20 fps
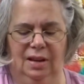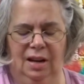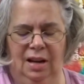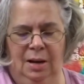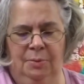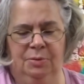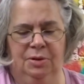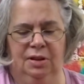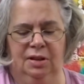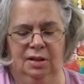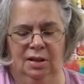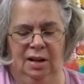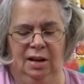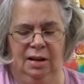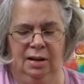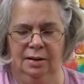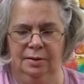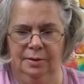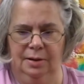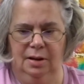Absolutely
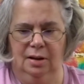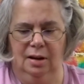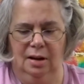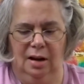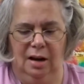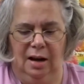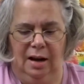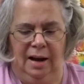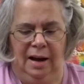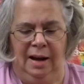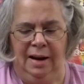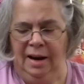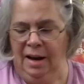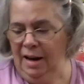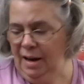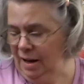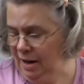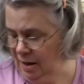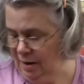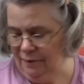delighted. And I
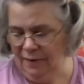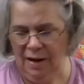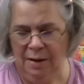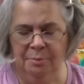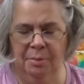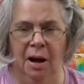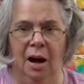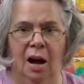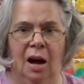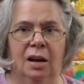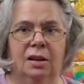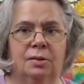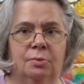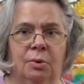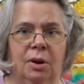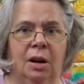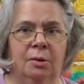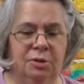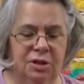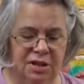have a box
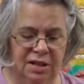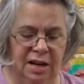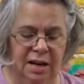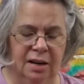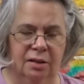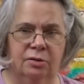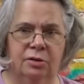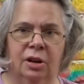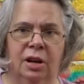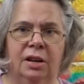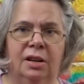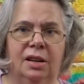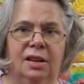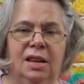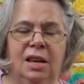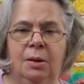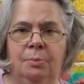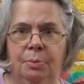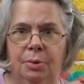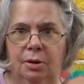where I'm just kind of trying to
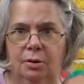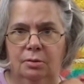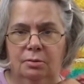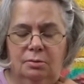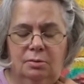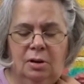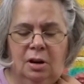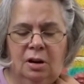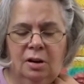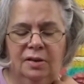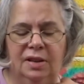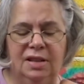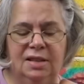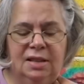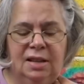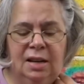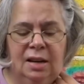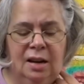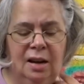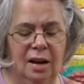keep all these
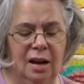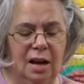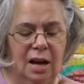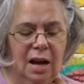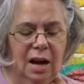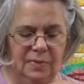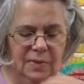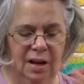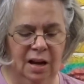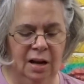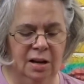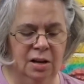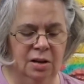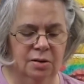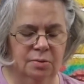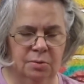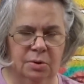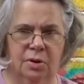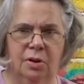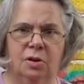in. I
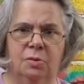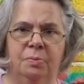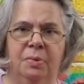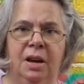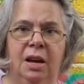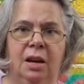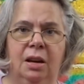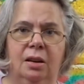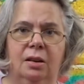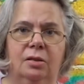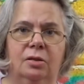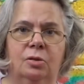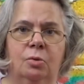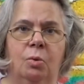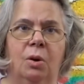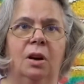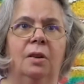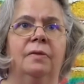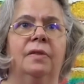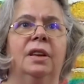use one of those big
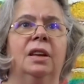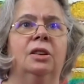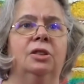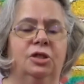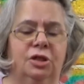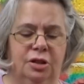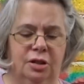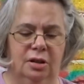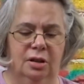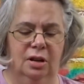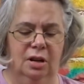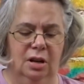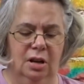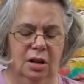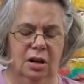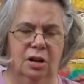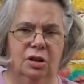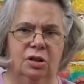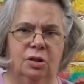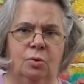12-inch
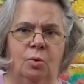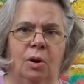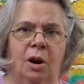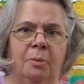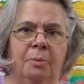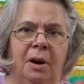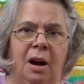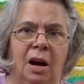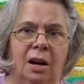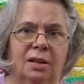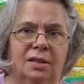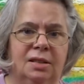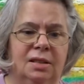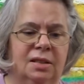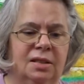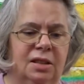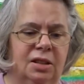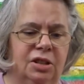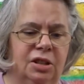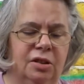square
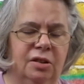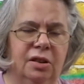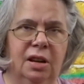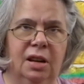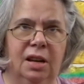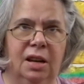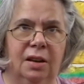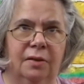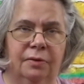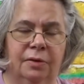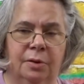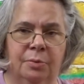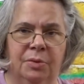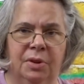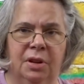boxes that you can get from